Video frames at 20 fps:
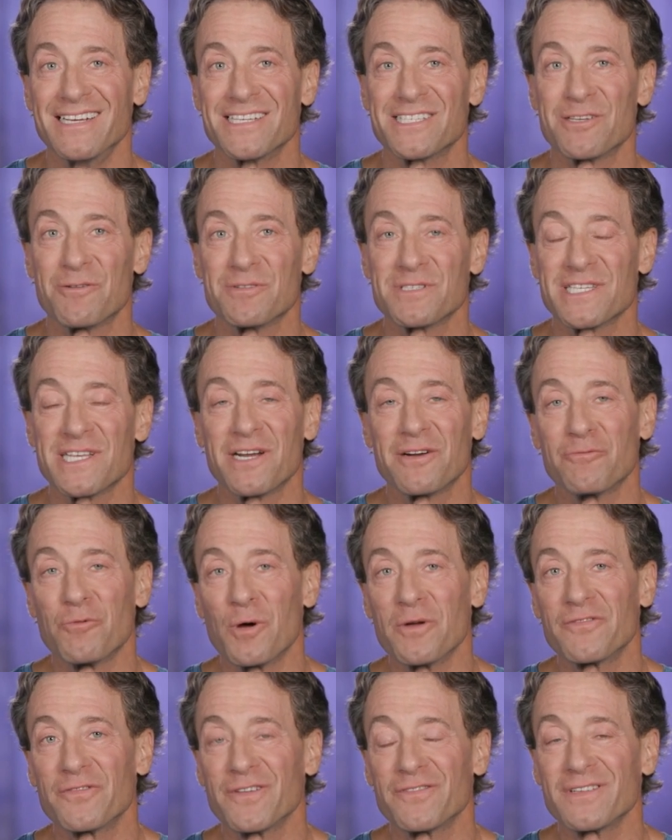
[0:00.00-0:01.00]
So instead of
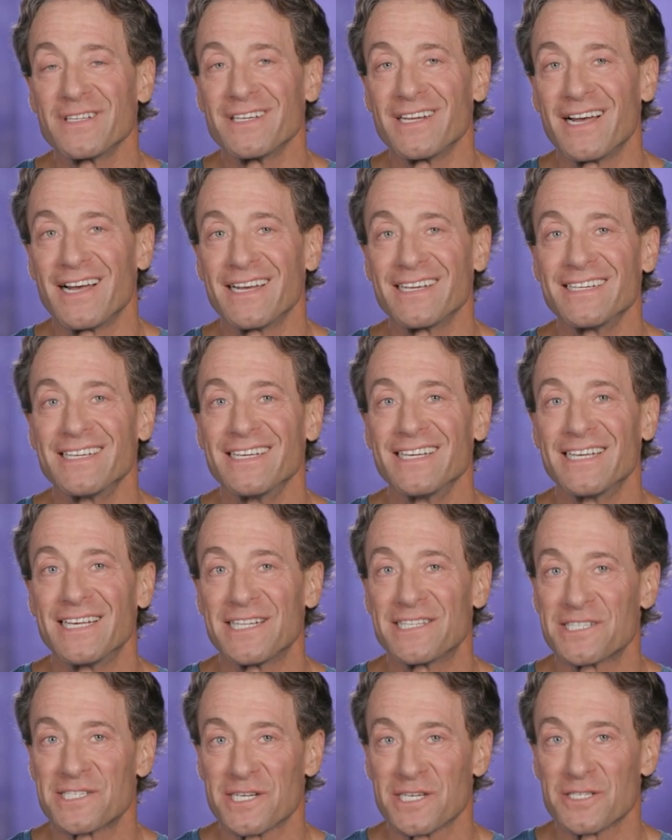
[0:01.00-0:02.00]
$159,
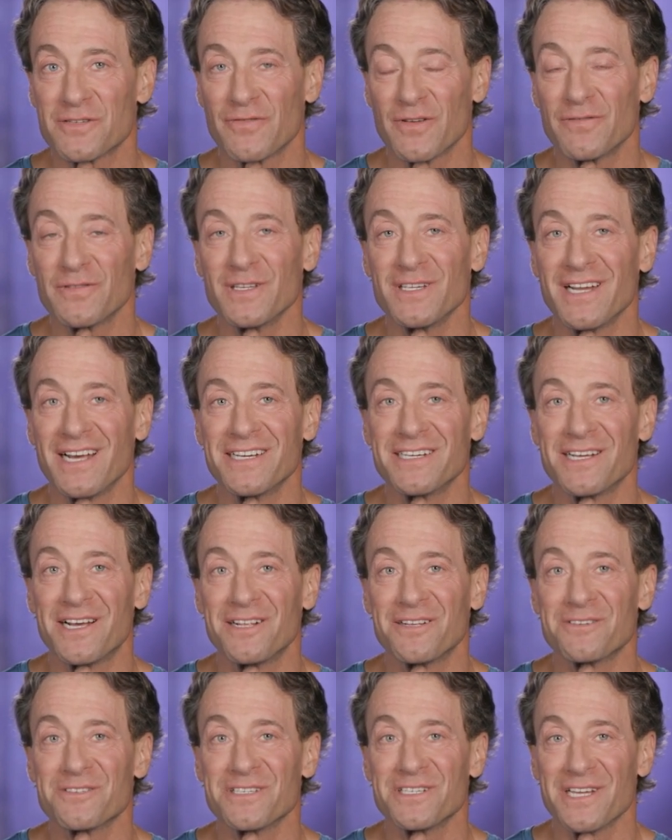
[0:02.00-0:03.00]
it's just
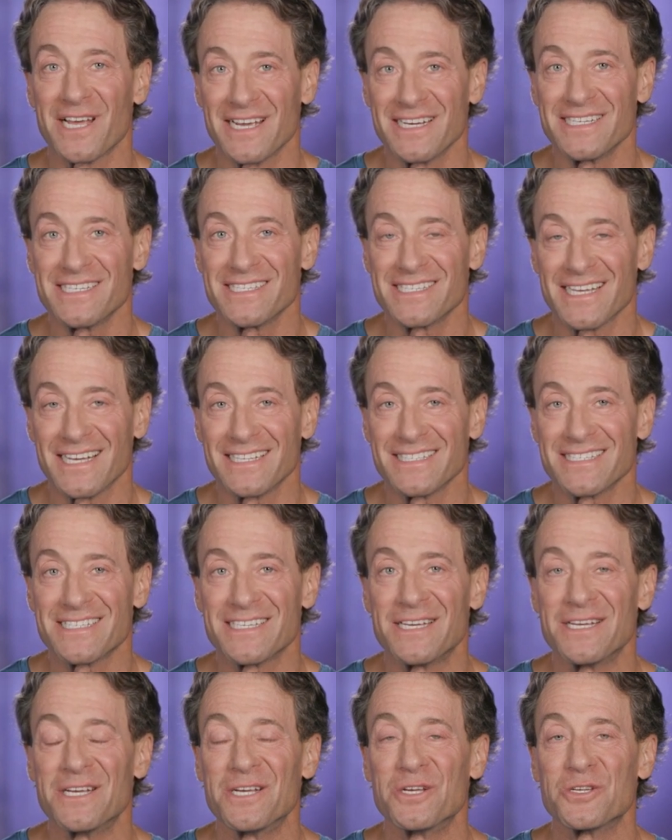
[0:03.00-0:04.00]

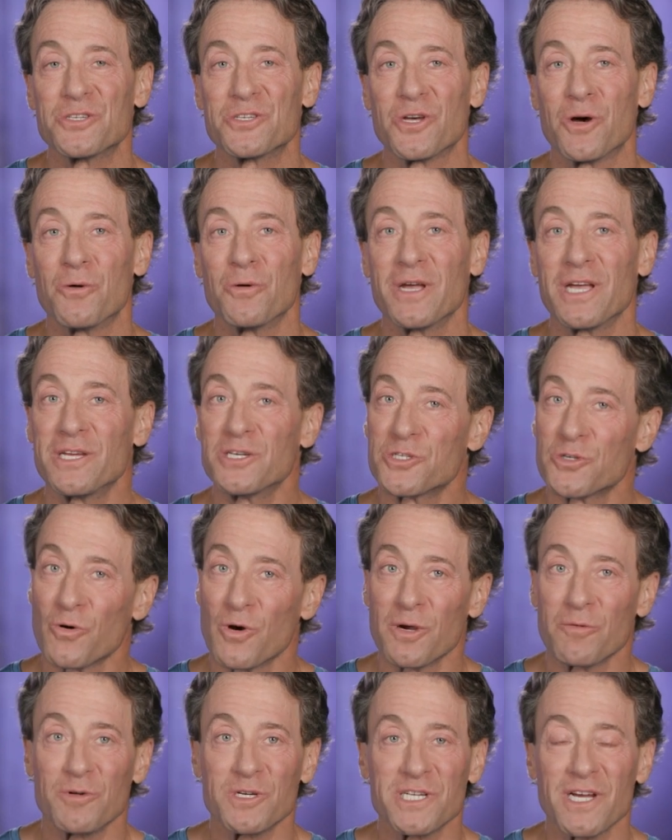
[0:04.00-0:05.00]
$59.90. So
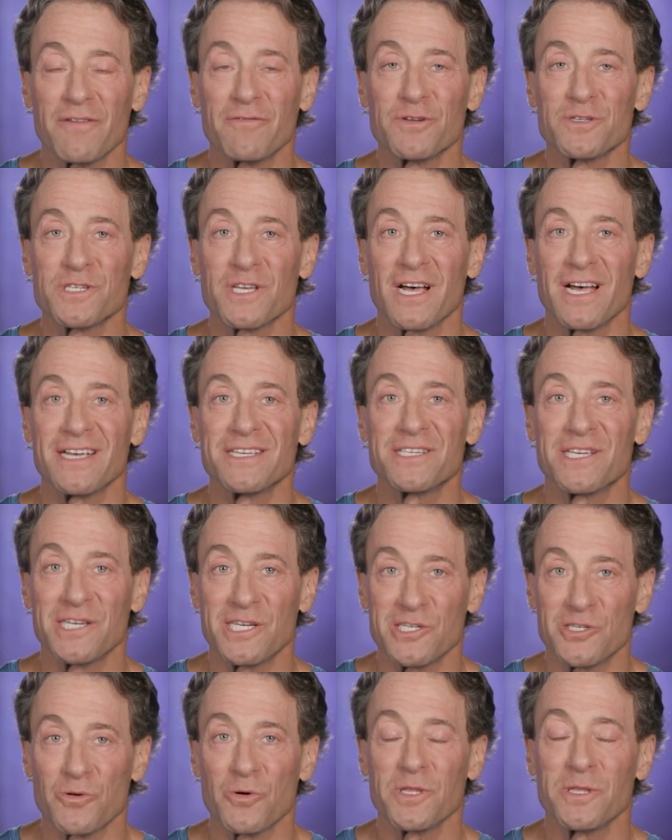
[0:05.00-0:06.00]
enjoy whichever size,
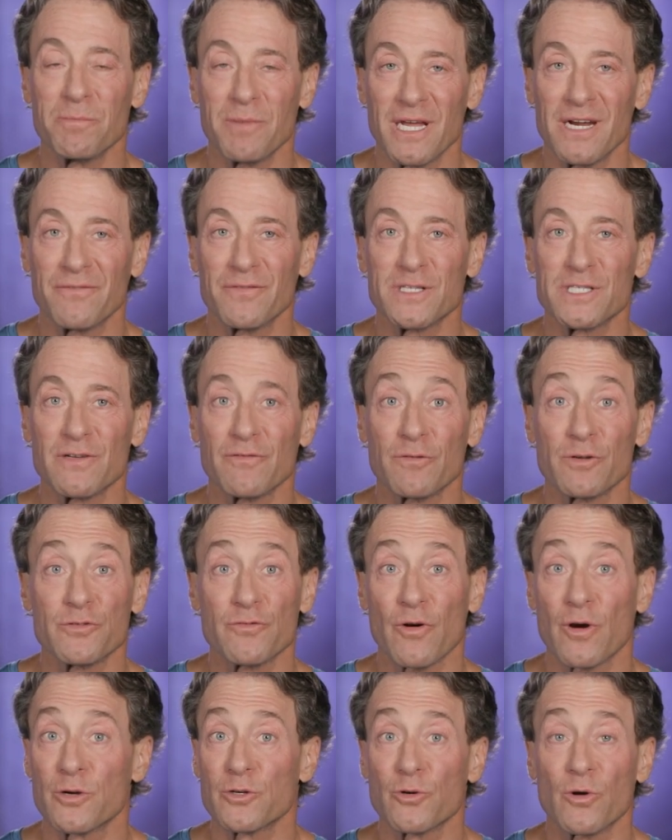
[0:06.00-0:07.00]
enjoy the benefits of
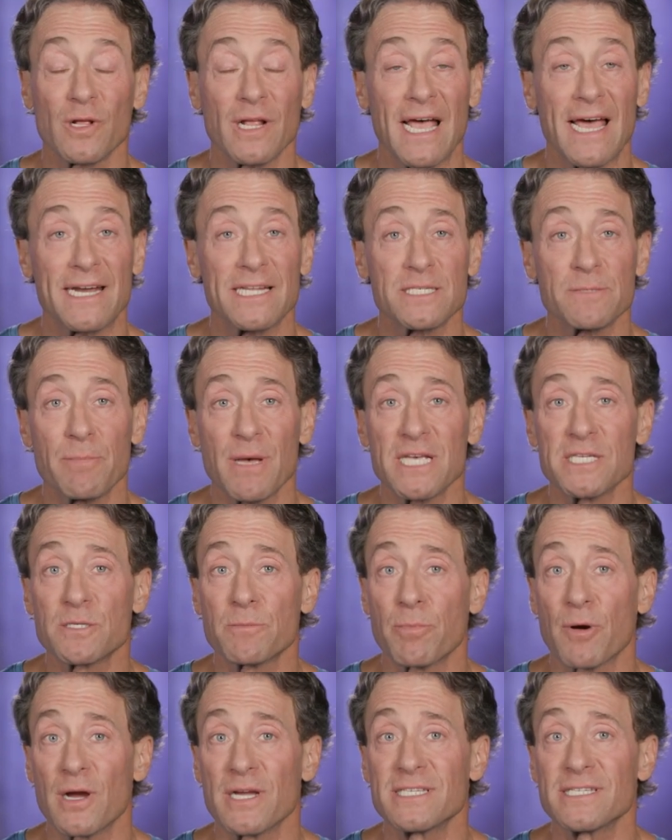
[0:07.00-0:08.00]
resveratrol at its
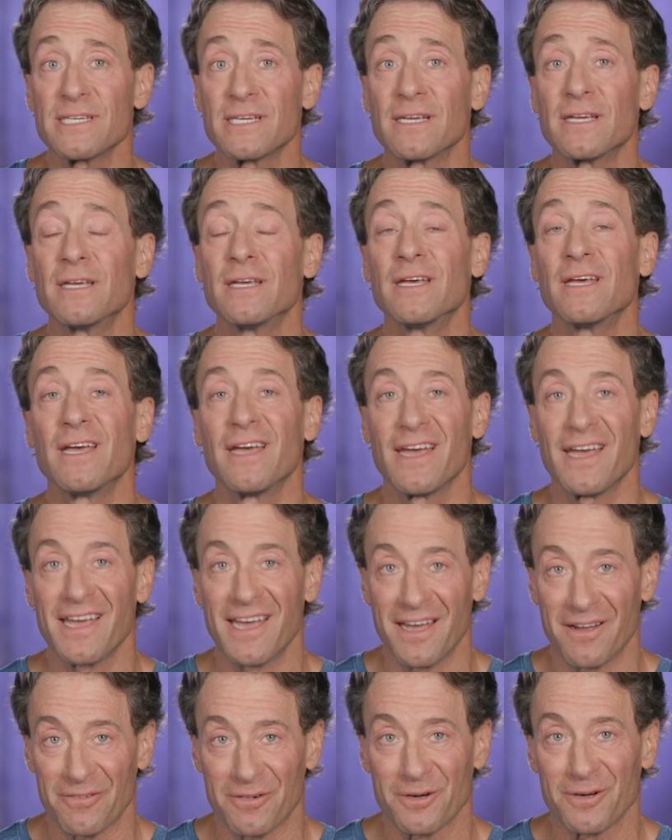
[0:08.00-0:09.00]
best pricing
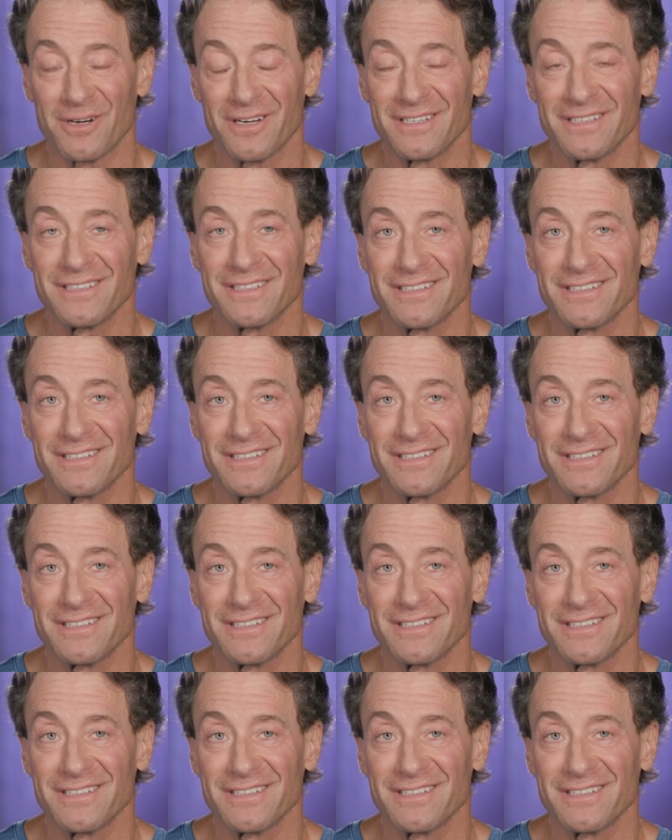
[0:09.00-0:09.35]
ever.